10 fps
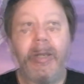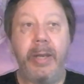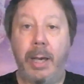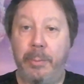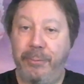
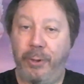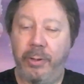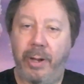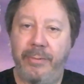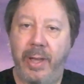Now,
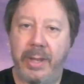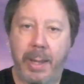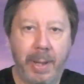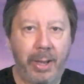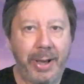before I found
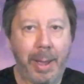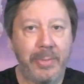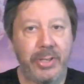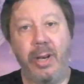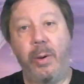that mat on Amazon,